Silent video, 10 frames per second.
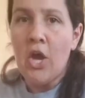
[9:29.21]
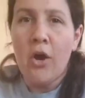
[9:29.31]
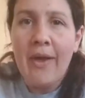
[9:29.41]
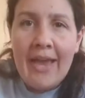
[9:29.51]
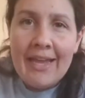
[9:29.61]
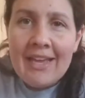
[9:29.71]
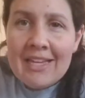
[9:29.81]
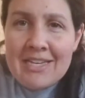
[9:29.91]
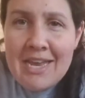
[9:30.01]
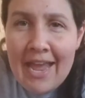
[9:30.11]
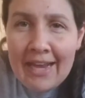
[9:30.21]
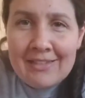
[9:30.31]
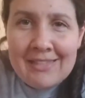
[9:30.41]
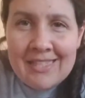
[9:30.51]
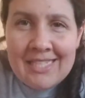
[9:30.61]
Okay,
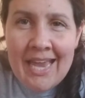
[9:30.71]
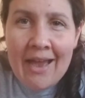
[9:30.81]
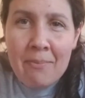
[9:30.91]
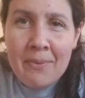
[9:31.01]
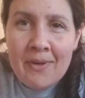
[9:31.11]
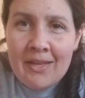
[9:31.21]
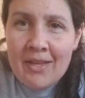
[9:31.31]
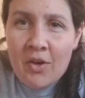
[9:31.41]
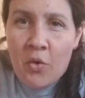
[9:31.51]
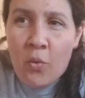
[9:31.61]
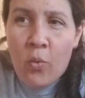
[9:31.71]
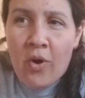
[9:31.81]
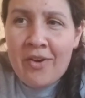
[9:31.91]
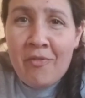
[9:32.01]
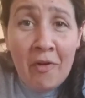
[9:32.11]
next step,
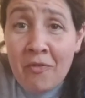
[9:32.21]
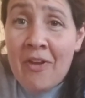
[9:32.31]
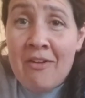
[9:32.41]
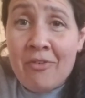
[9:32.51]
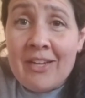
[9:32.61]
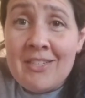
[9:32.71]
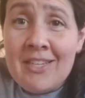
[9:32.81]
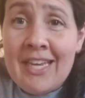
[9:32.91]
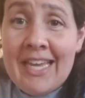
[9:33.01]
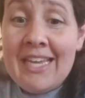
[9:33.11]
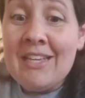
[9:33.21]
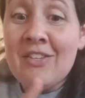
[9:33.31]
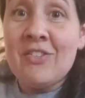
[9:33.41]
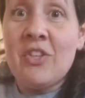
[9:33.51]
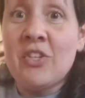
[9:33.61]
one of our favorite,
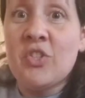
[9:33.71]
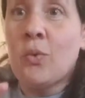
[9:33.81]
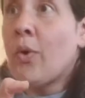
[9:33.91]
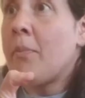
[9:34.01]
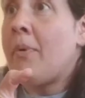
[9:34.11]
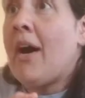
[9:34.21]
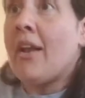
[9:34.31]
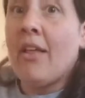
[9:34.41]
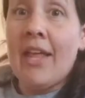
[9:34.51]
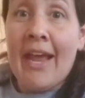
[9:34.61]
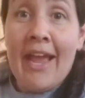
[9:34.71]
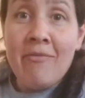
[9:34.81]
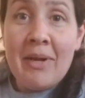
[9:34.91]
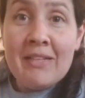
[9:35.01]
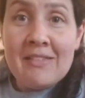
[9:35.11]
is the squirt bottle. And I
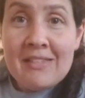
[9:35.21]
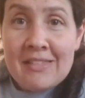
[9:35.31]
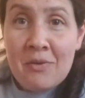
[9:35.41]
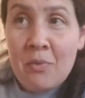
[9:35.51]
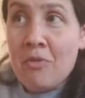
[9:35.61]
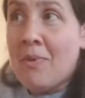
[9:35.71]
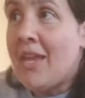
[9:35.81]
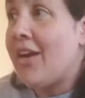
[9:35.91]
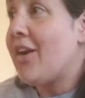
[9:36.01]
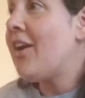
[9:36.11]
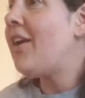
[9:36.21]
have my assistant with me here.